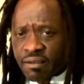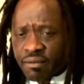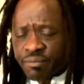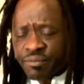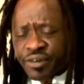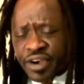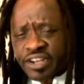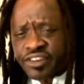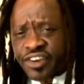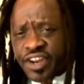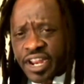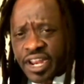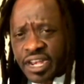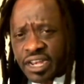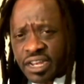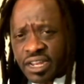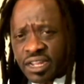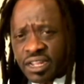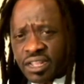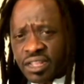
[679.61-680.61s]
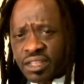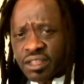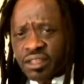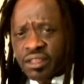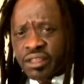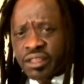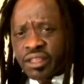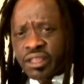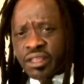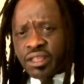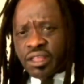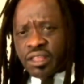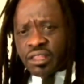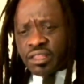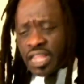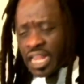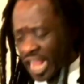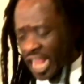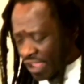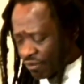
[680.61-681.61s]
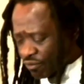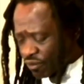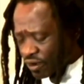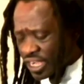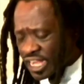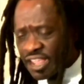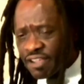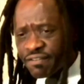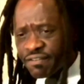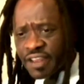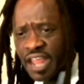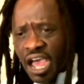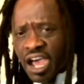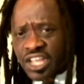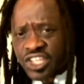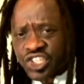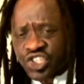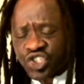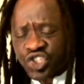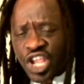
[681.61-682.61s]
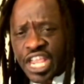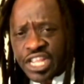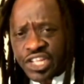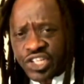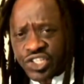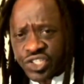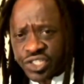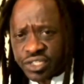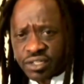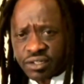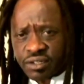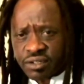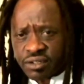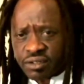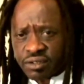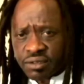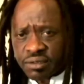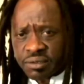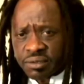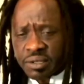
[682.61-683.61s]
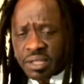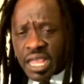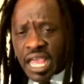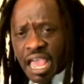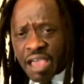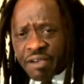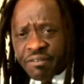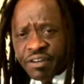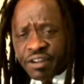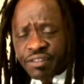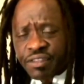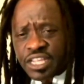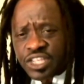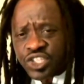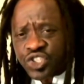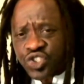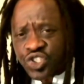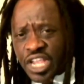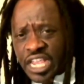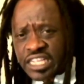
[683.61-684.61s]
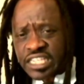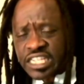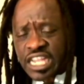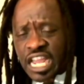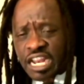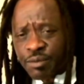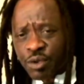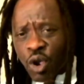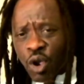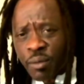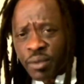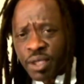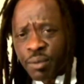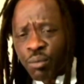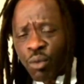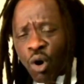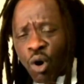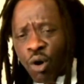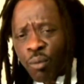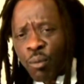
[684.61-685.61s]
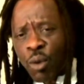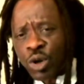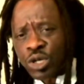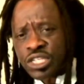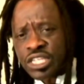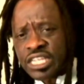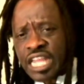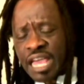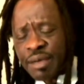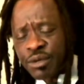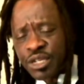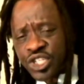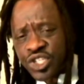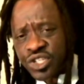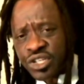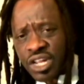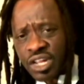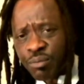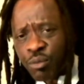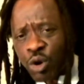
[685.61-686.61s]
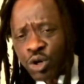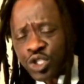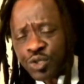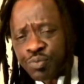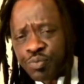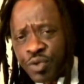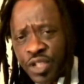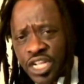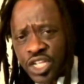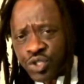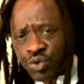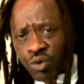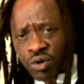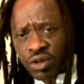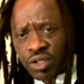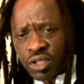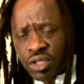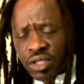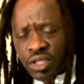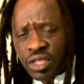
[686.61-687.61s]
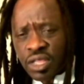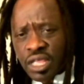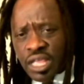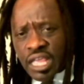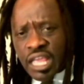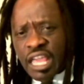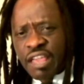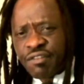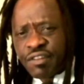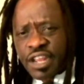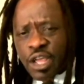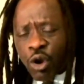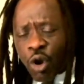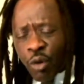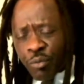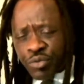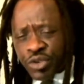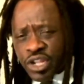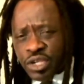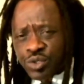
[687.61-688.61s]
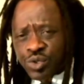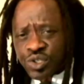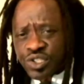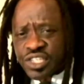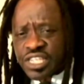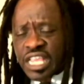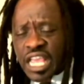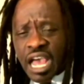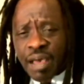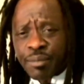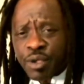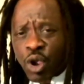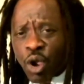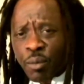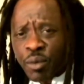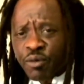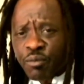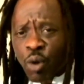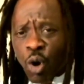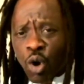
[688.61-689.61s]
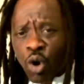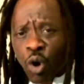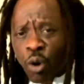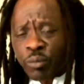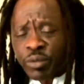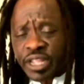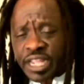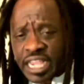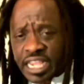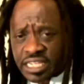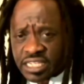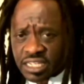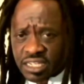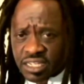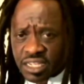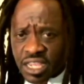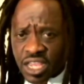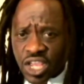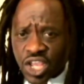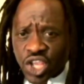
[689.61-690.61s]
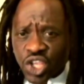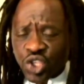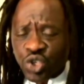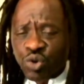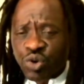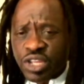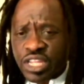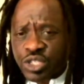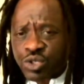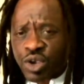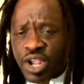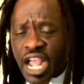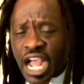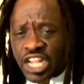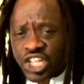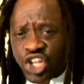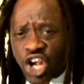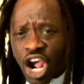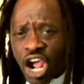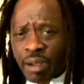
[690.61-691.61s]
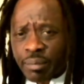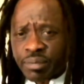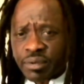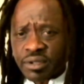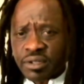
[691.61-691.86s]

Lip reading: Brethren, the life we live now has changed. Everything is changing and becoming more multidimensional, more spiritual. Even the computers we see are becoming more complicated. You need to catch up.